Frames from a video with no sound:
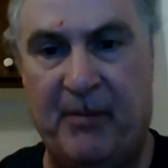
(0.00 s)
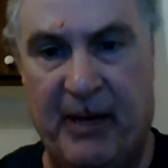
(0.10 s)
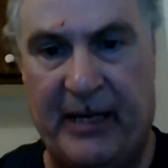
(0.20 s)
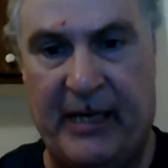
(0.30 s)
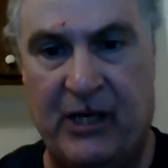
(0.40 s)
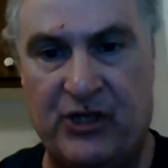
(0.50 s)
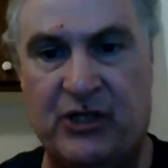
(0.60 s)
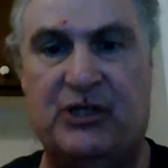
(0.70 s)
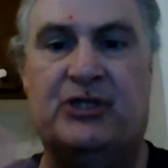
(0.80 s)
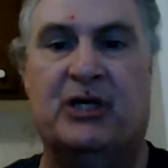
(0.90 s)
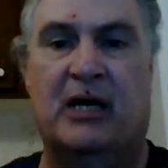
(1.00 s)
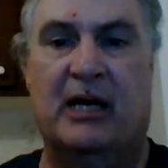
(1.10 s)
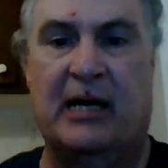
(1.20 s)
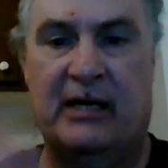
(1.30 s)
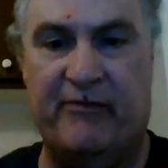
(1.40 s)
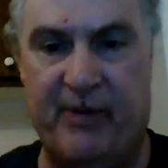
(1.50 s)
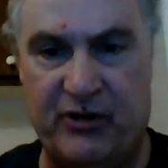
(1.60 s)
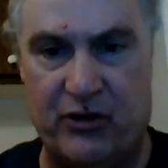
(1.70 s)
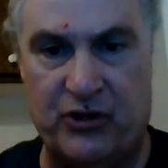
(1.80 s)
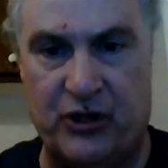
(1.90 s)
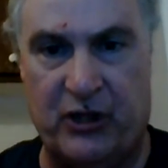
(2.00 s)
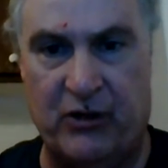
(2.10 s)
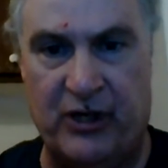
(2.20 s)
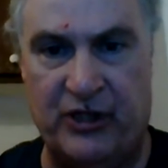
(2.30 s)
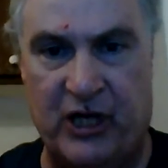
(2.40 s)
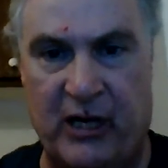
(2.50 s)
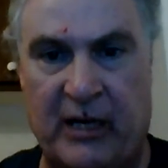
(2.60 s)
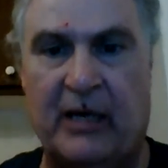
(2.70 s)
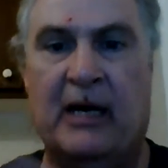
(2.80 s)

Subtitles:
medications. I have my Social Security check.